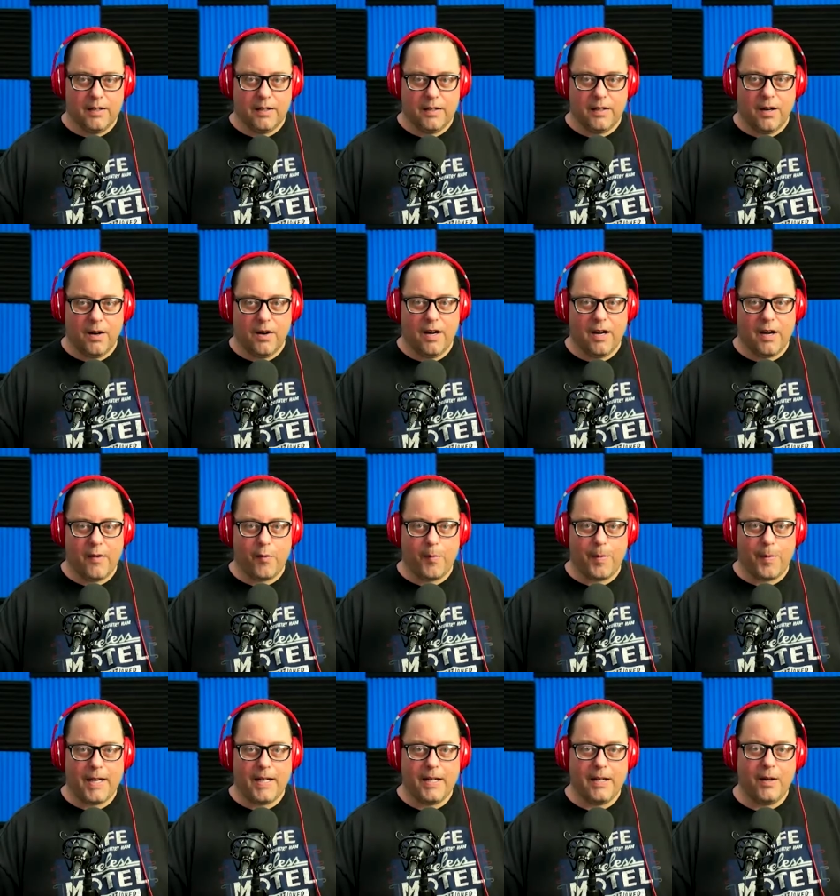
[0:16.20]
All right,
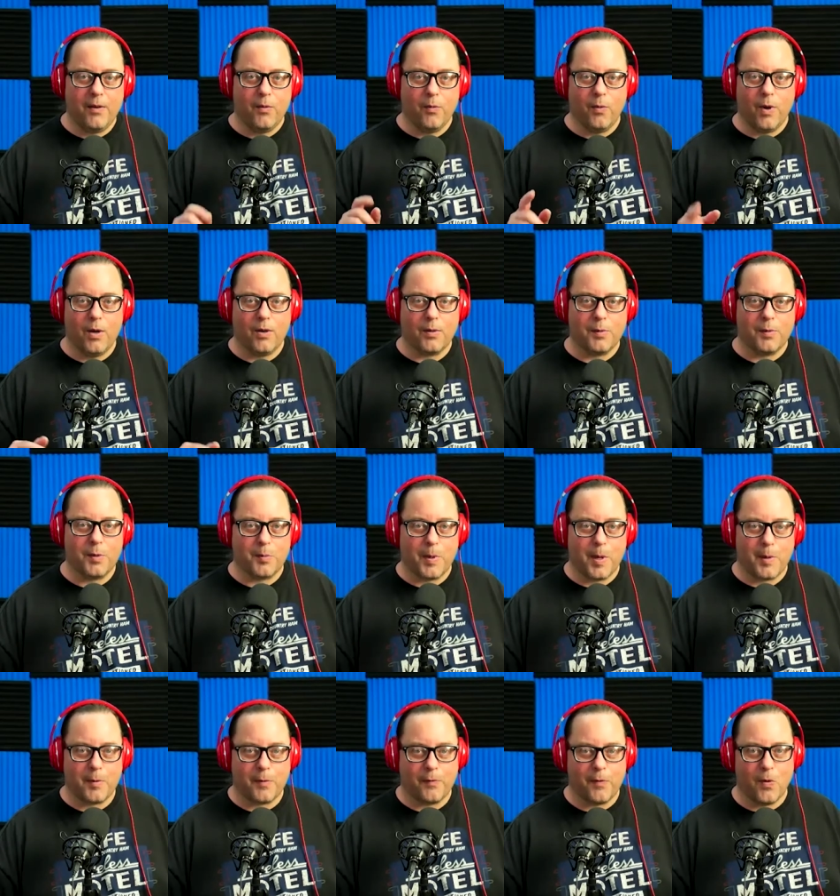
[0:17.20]
everybody, welcome to
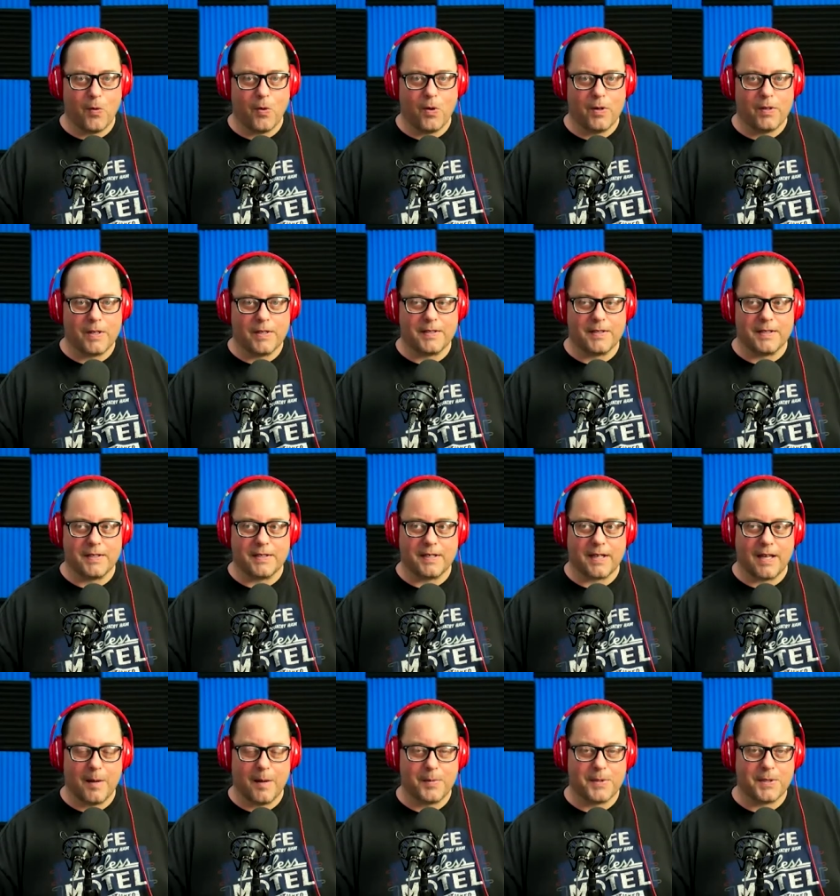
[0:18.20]
Pepper Forward. This is
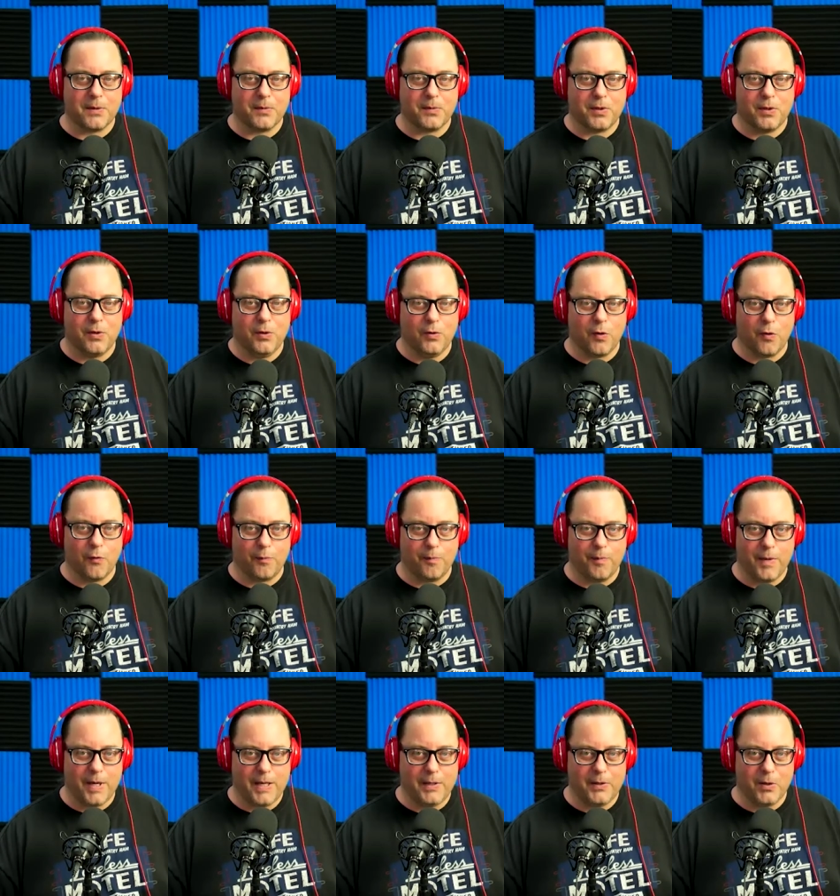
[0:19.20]
episode two of
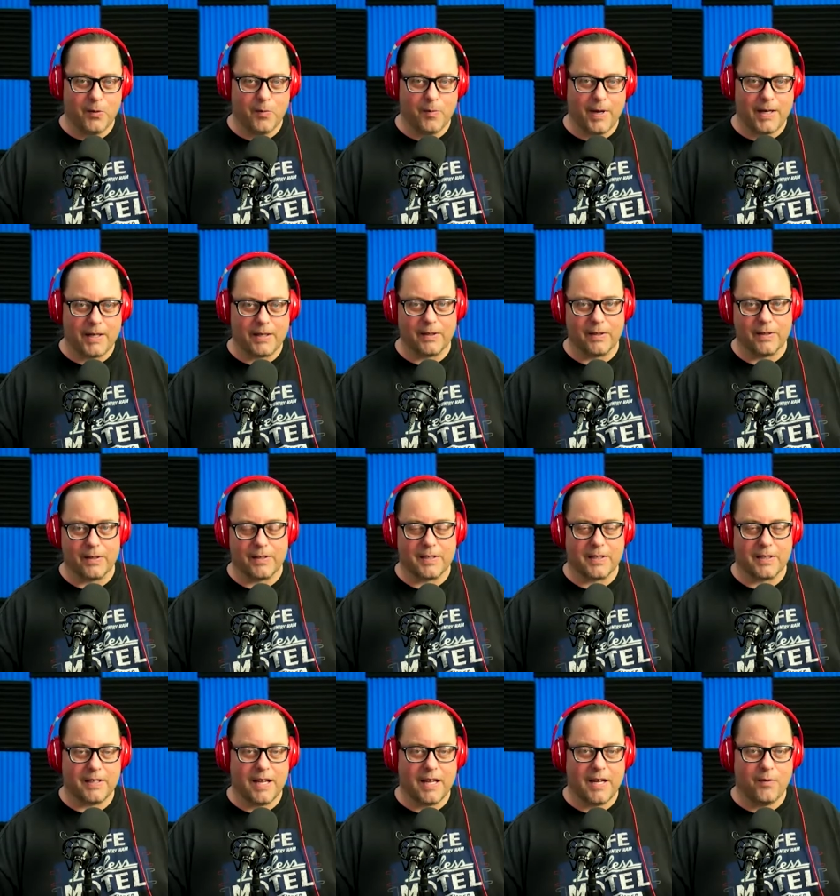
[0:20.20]
Meet Your Maker, and
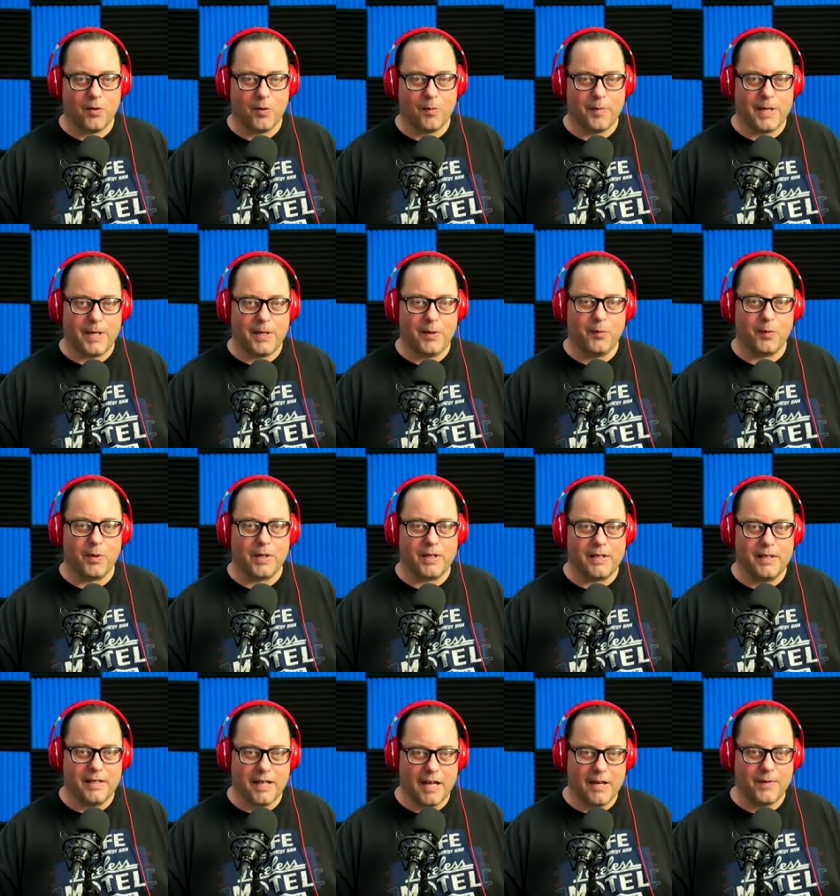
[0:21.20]
today we're meeting with
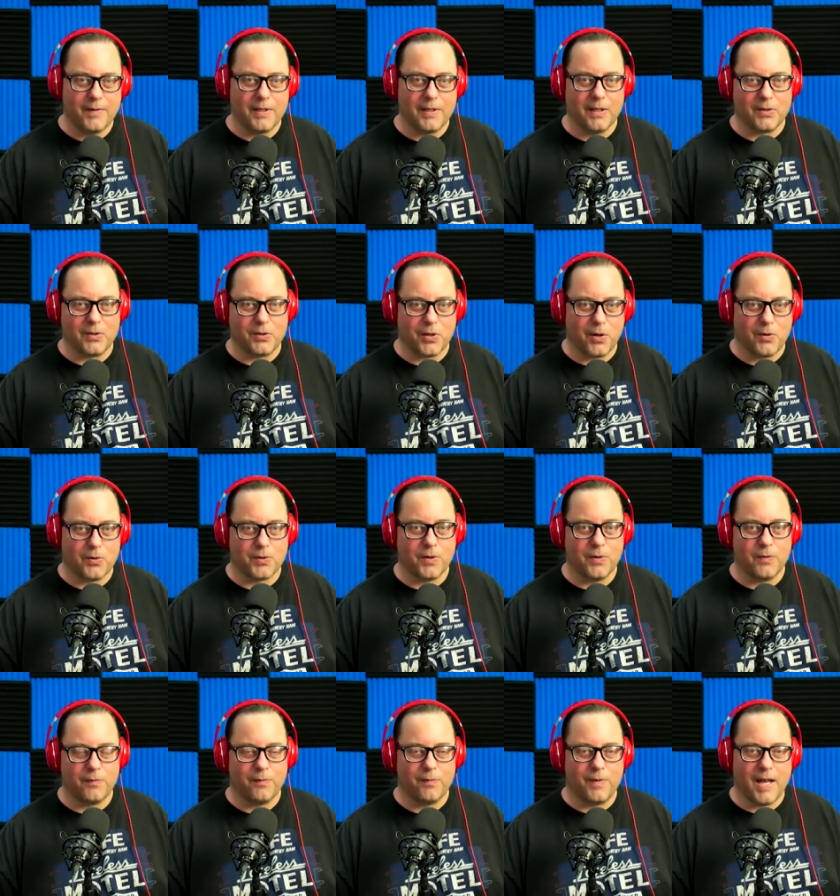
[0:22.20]
David
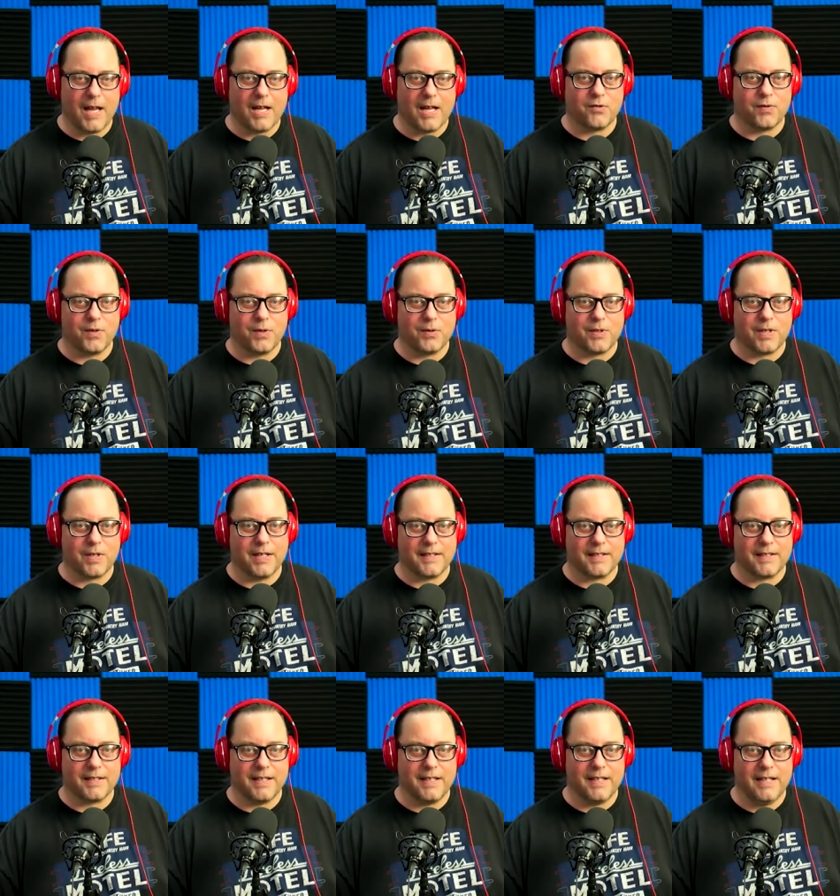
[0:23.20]
Lechosa of Nashville,
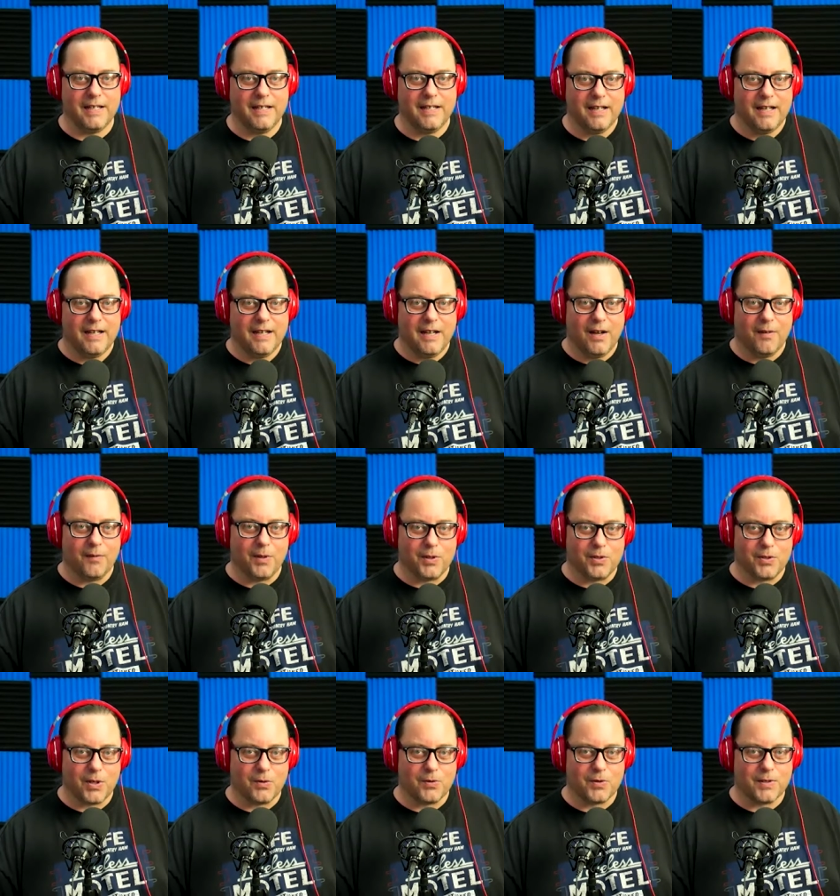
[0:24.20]
Tennessee,
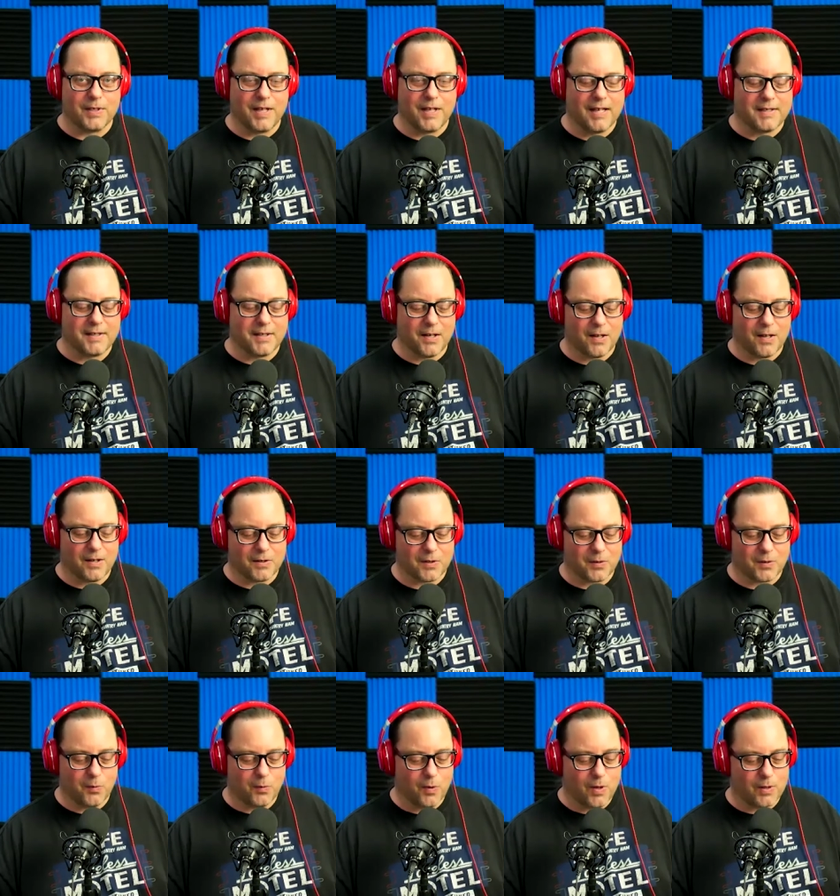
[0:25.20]
Lechosa's Hot
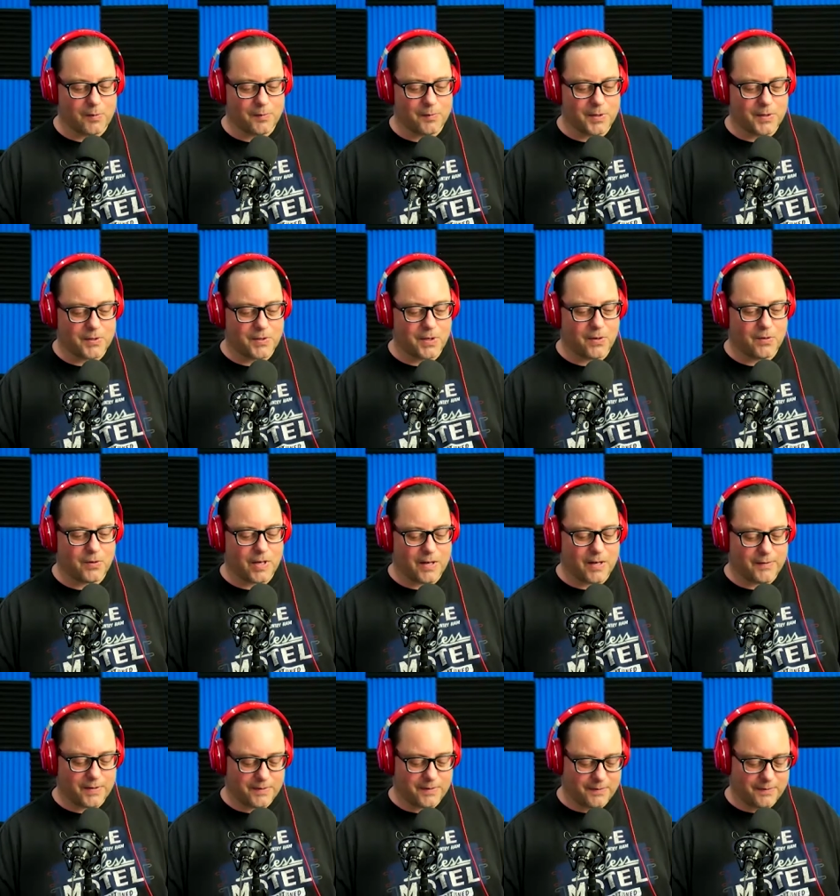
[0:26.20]
Sauce. Welcome to the show, David.